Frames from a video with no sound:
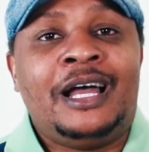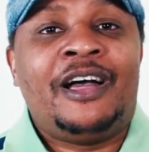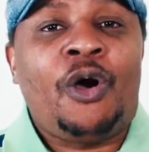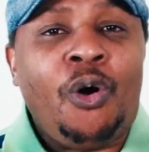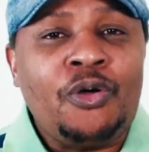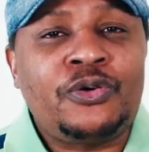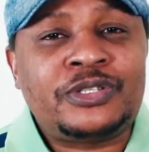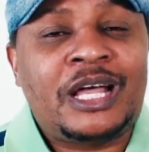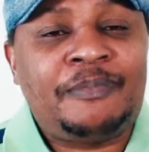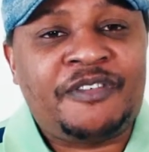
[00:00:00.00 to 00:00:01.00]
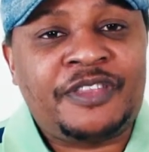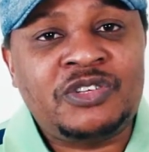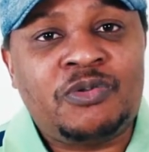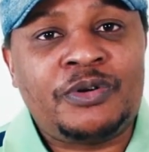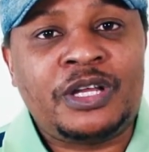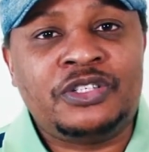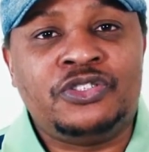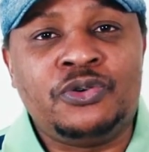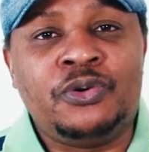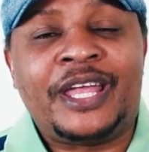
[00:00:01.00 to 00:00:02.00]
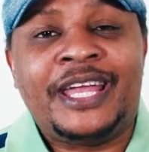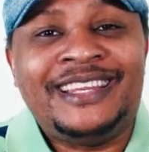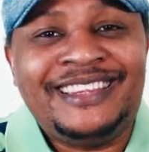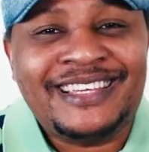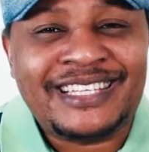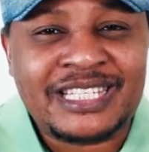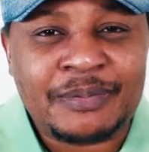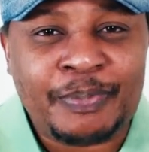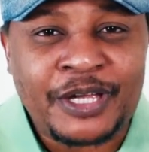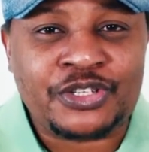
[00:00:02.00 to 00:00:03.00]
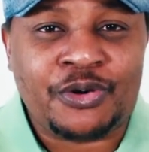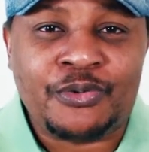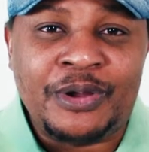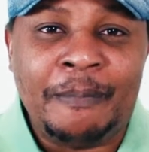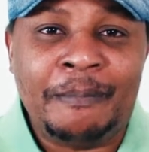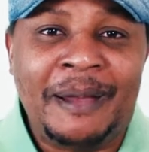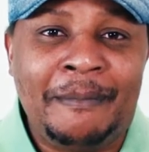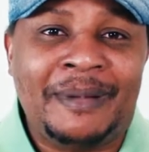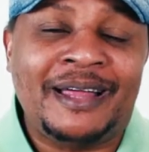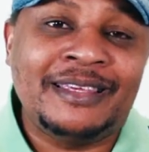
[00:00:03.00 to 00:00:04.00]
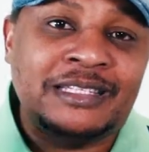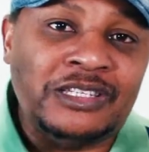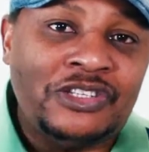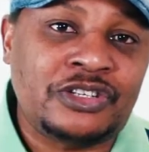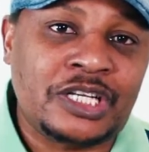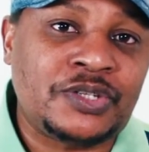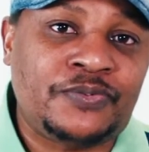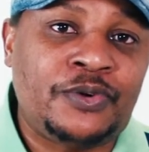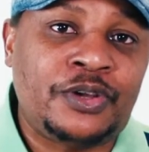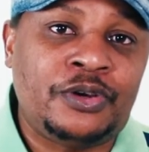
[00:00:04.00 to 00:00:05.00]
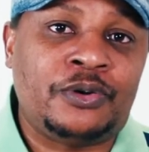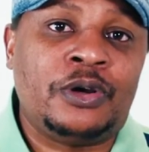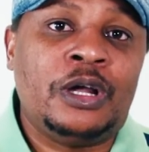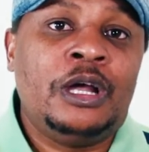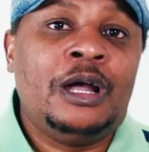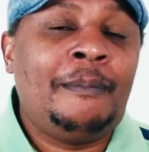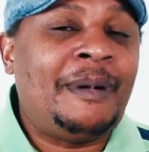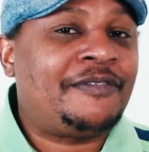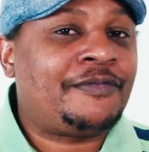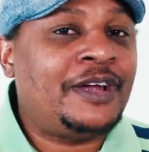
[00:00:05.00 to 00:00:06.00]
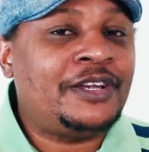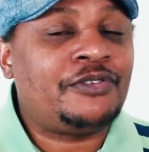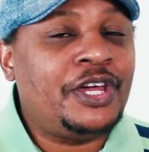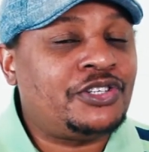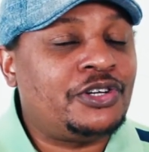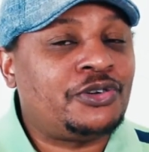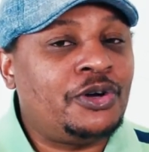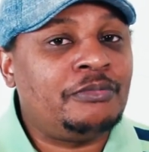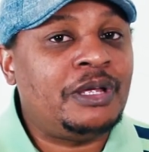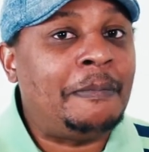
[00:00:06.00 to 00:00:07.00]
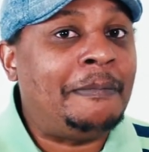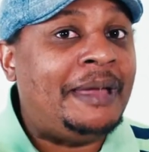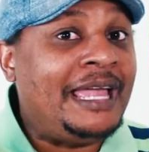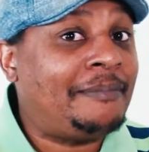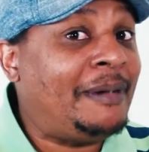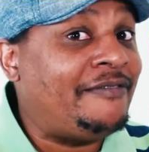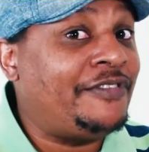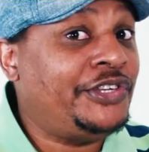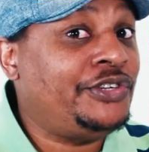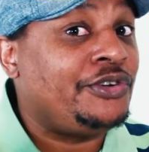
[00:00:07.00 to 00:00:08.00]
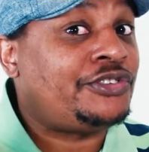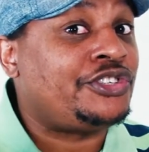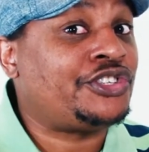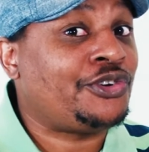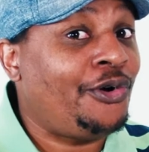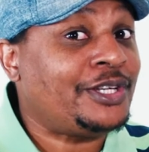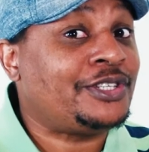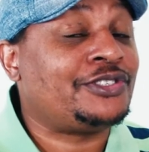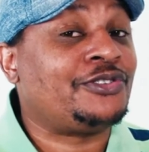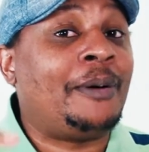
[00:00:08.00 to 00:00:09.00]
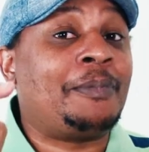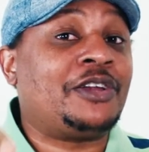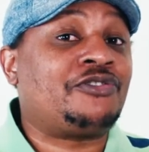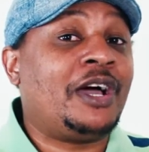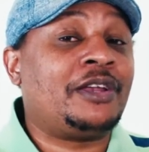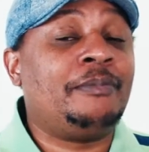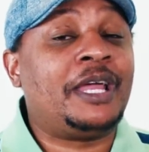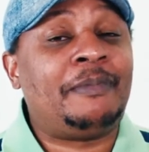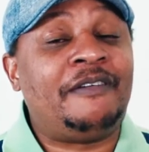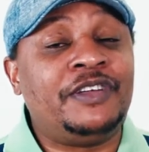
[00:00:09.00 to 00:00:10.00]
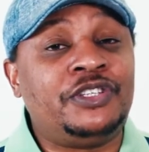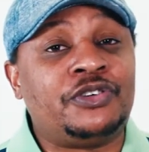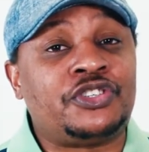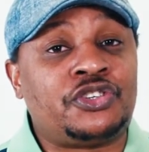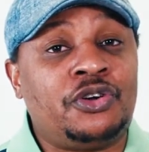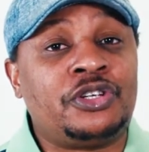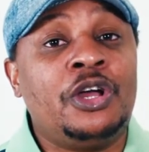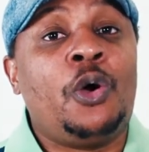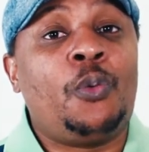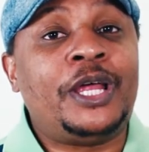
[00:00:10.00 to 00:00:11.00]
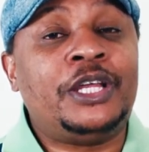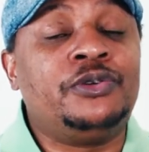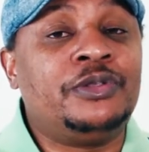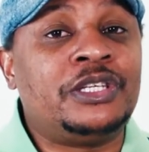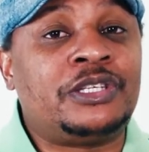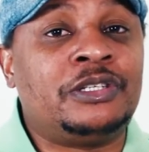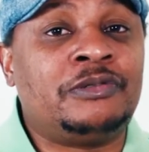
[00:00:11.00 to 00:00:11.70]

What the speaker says: All those type of things we're going to do in this special. Remember, this is just for you. My friend Rachel told me, make my videos short. So I'm going to try to make my videos short when I do this